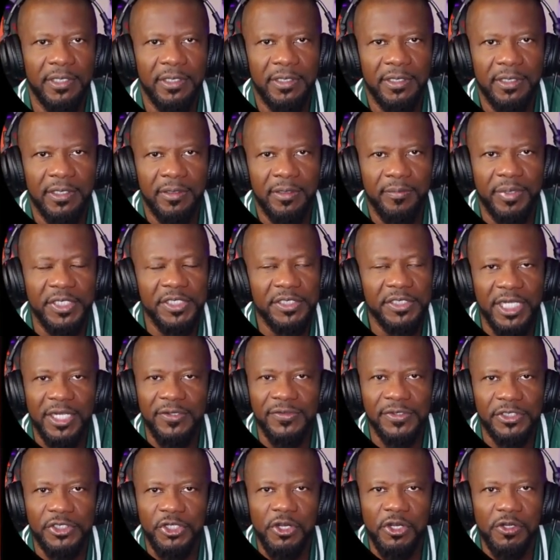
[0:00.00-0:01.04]
Police officer
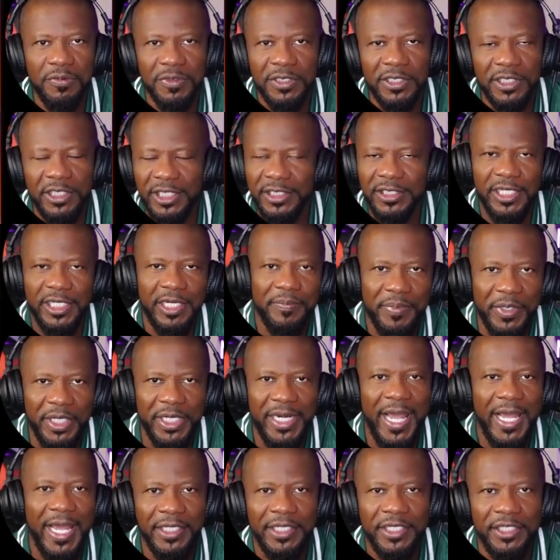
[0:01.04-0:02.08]
told them to get their butt
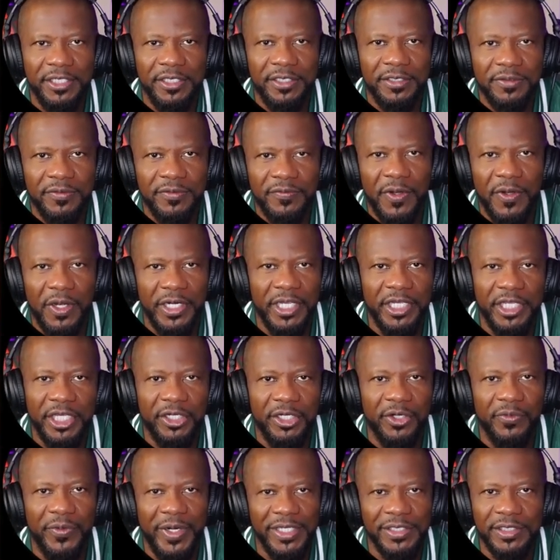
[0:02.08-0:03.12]
out of here or they get
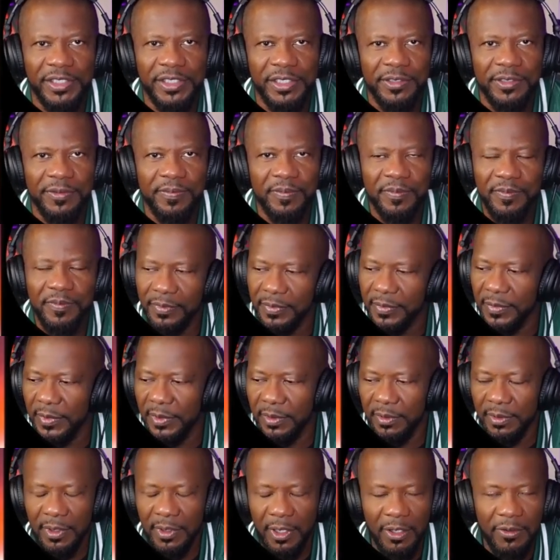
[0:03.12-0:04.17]
arrested.
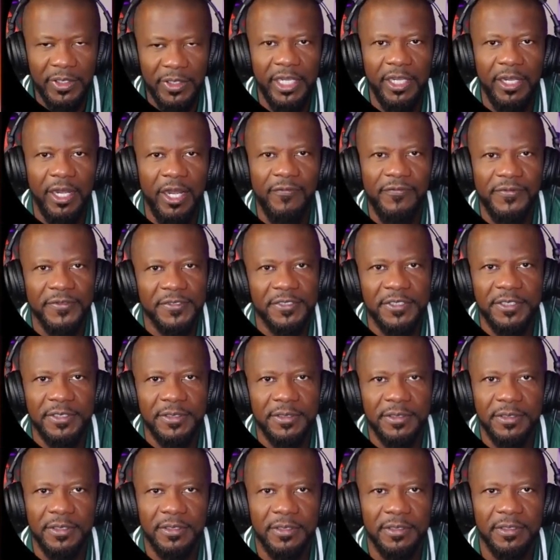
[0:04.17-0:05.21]
Okay, officer,
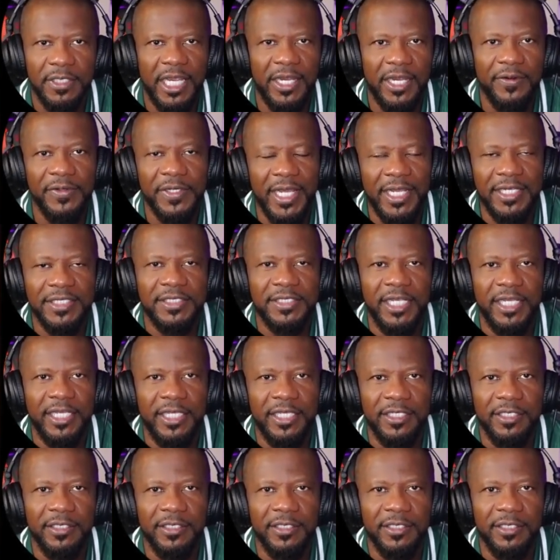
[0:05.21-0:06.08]
have a nice day.